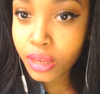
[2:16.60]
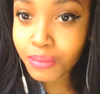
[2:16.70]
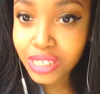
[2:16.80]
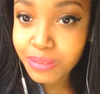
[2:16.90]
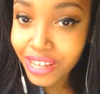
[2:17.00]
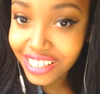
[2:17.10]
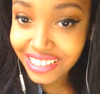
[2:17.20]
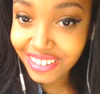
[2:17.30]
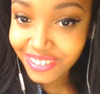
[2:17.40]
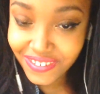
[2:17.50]

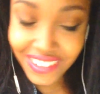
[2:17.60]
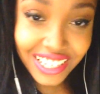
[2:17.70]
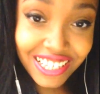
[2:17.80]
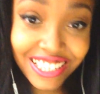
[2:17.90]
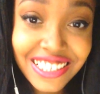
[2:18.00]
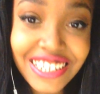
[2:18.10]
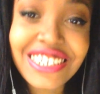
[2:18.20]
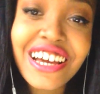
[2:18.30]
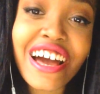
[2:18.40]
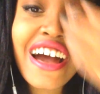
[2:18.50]
perspective is such
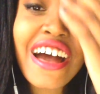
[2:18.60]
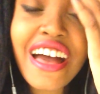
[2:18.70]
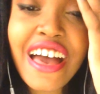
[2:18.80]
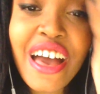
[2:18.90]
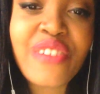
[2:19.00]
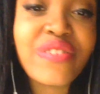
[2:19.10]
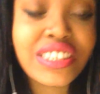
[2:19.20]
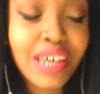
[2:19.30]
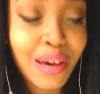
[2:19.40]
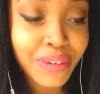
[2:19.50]
a heavy
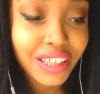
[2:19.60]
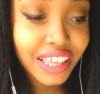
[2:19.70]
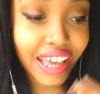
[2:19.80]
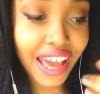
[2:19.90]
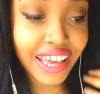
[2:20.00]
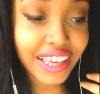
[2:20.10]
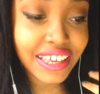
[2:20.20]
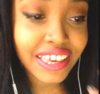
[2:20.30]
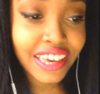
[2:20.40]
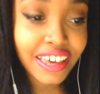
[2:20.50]
topic. Like, I
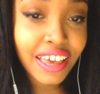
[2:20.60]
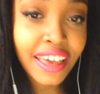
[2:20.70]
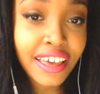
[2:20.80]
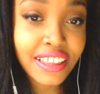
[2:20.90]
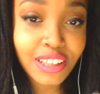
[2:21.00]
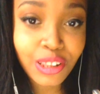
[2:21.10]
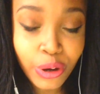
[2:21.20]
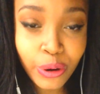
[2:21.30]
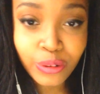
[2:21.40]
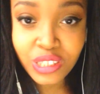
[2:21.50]
can't, the
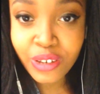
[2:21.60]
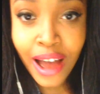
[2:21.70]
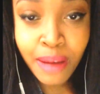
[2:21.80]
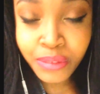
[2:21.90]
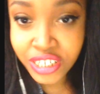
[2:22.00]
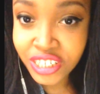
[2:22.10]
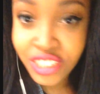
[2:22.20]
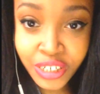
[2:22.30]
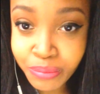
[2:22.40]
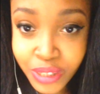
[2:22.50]
load. So I'm gonna just
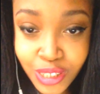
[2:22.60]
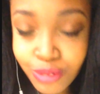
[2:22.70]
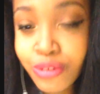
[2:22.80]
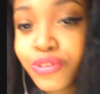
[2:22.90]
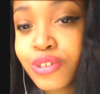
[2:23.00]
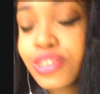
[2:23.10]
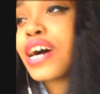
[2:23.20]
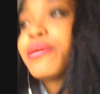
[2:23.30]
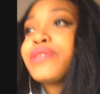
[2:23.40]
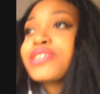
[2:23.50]
jump into a few
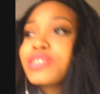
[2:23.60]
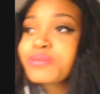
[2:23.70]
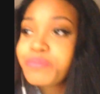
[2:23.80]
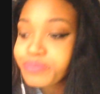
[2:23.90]
topics.